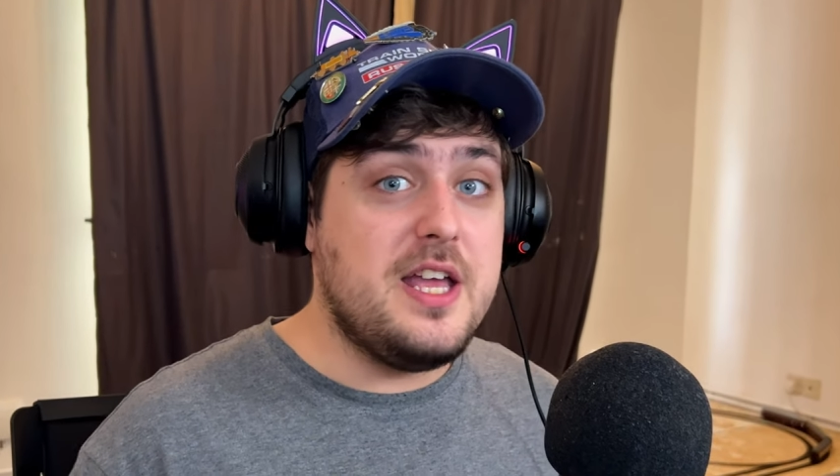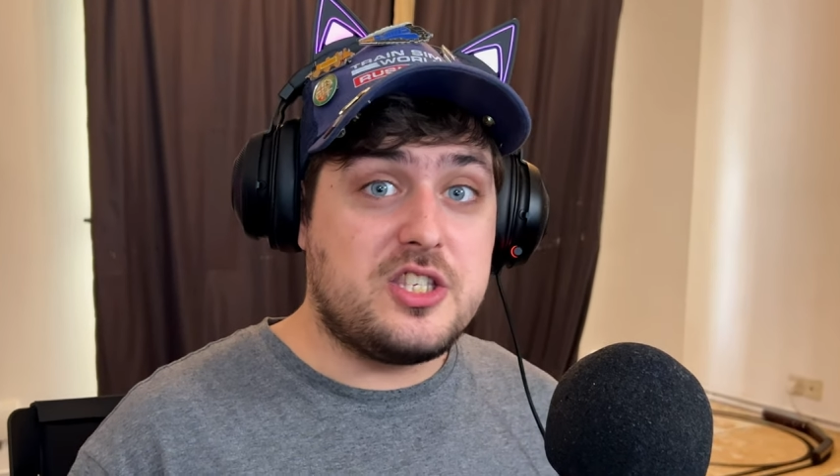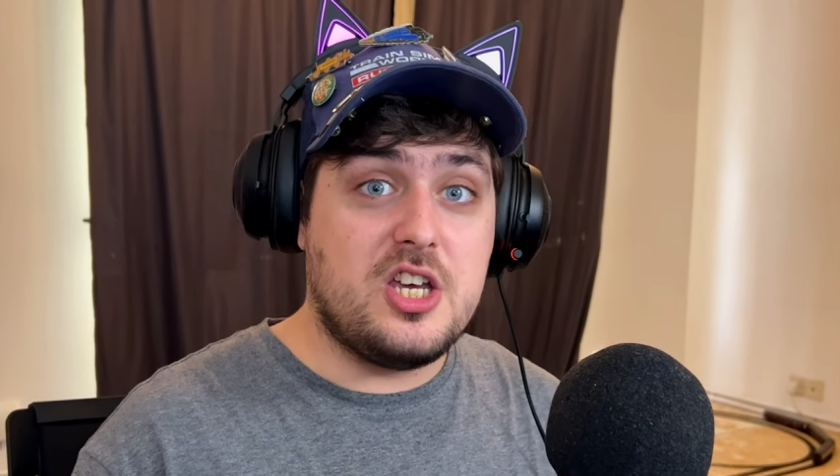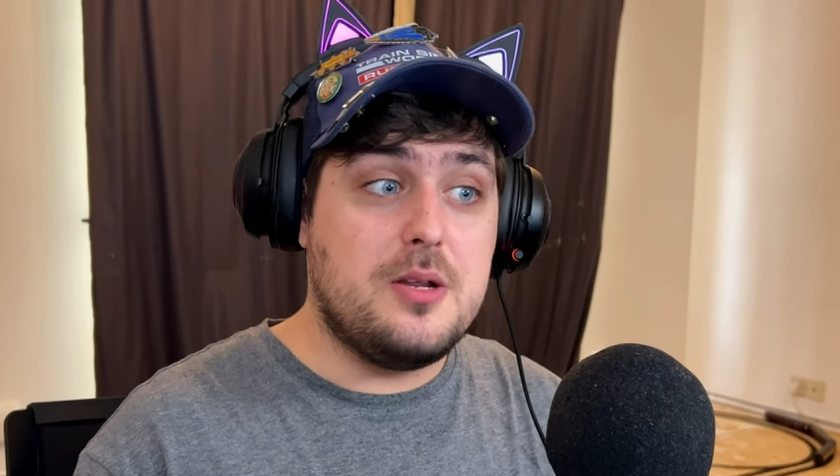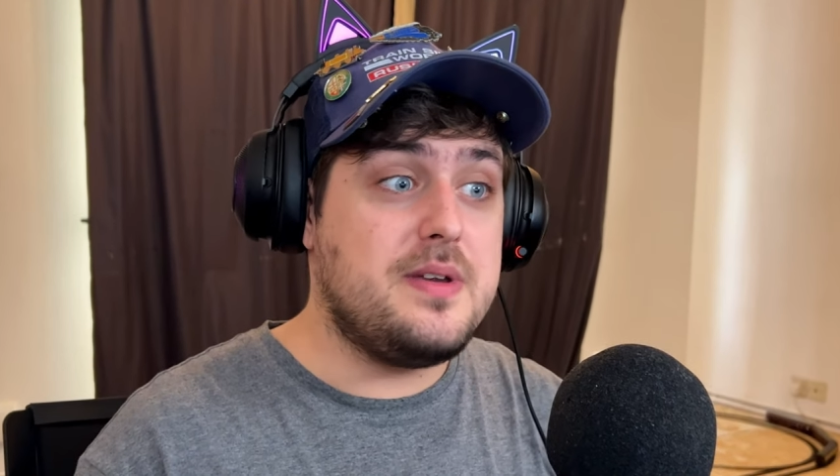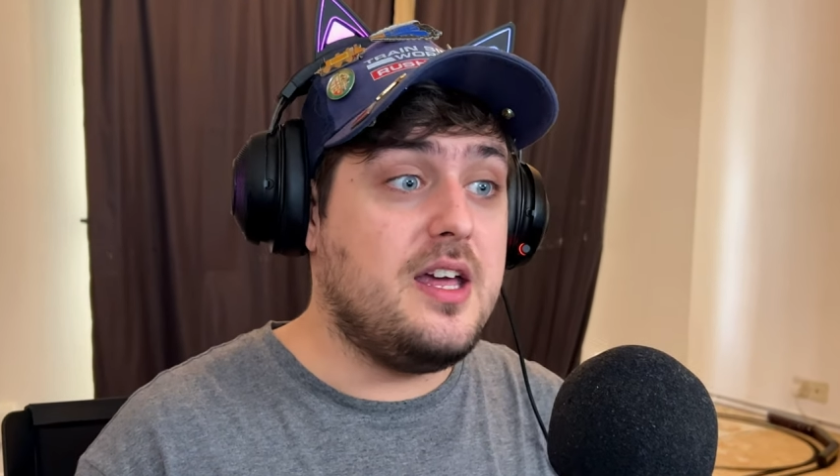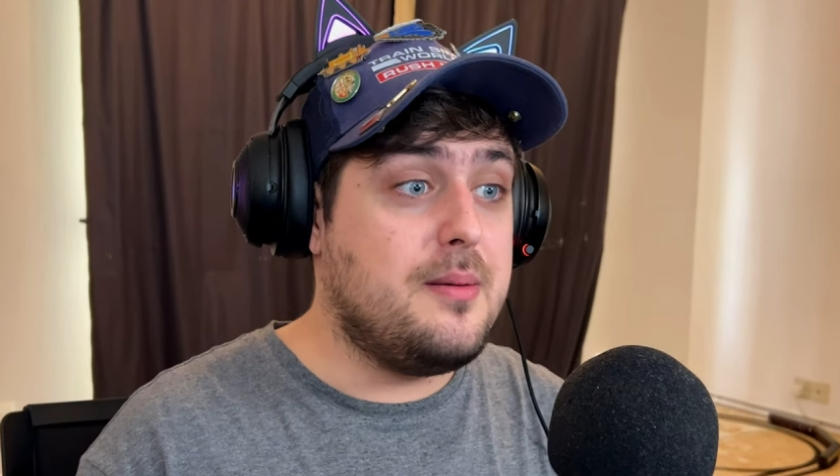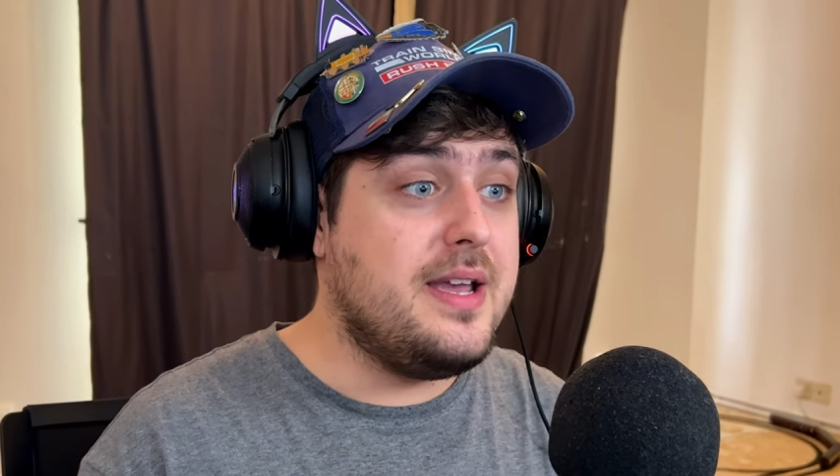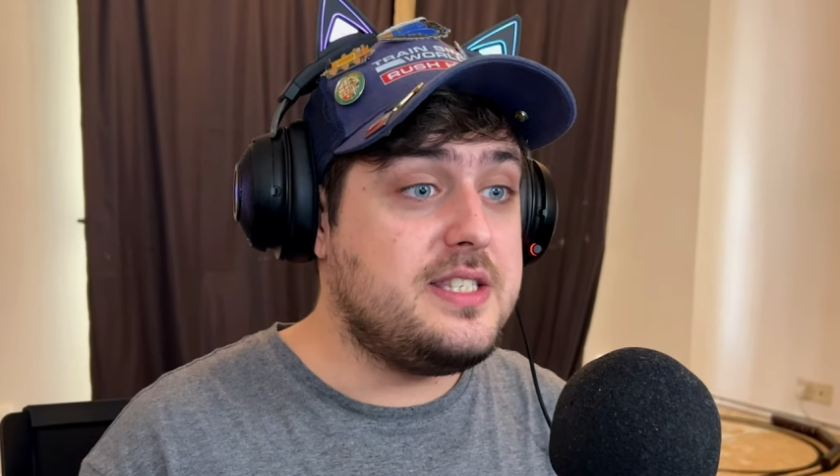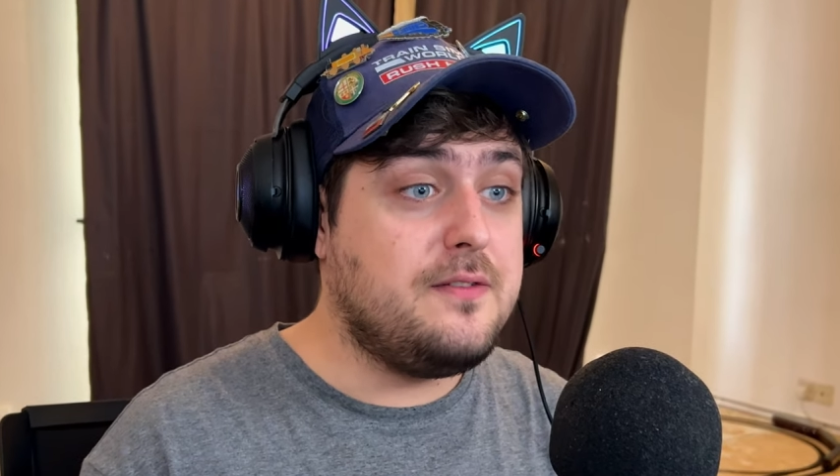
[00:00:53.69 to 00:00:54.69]
It's going to be an
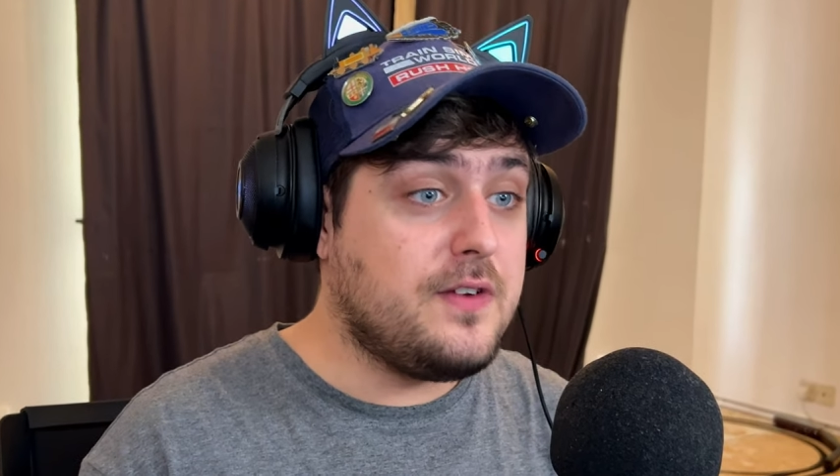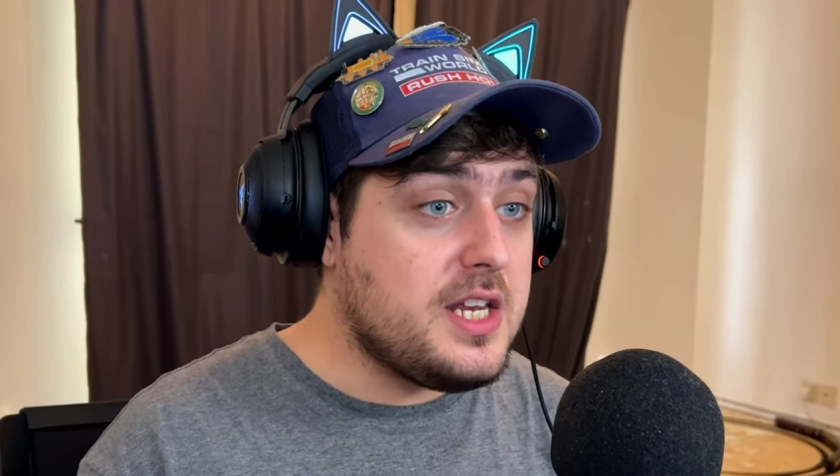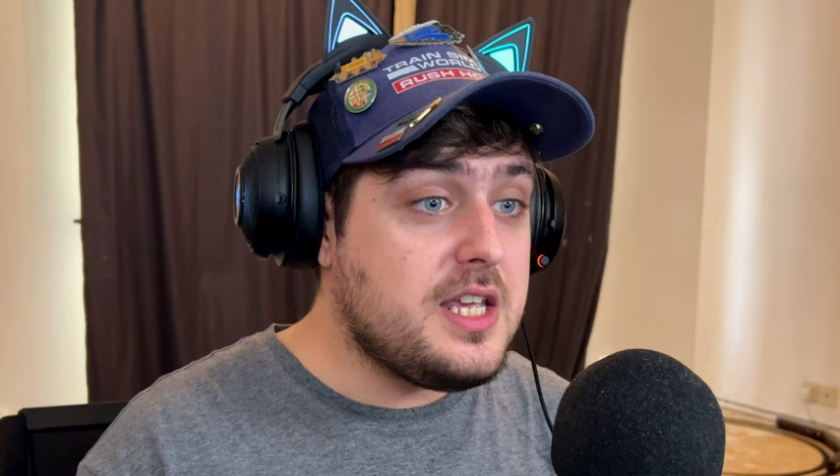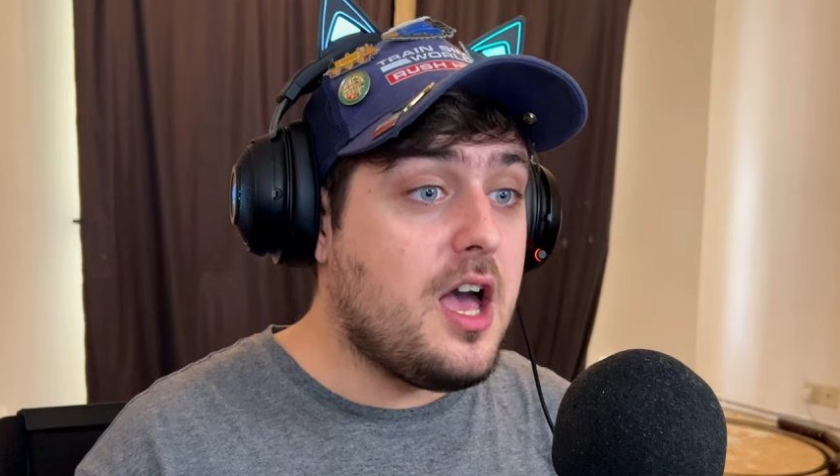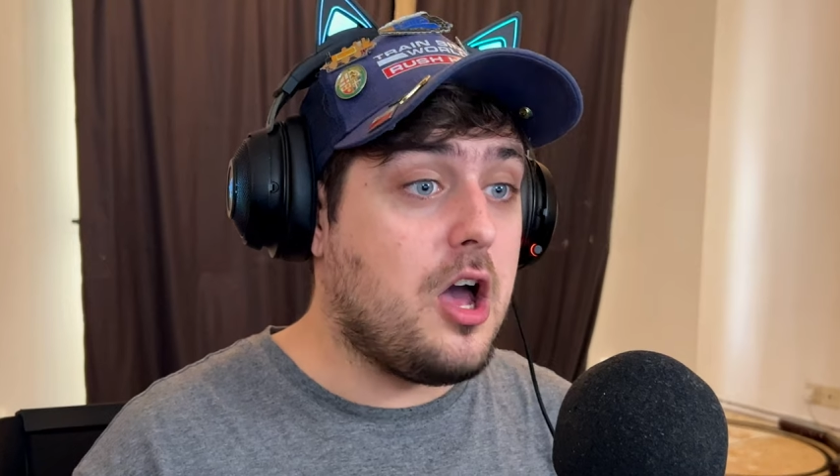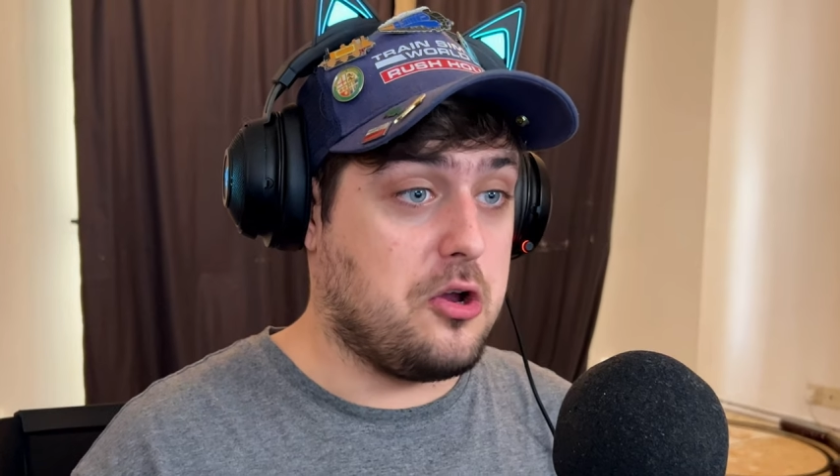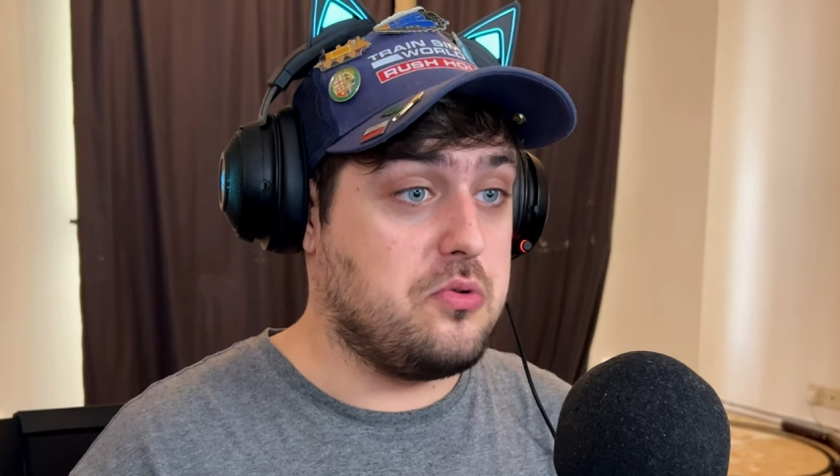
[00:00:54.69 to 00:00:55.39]
amazing video.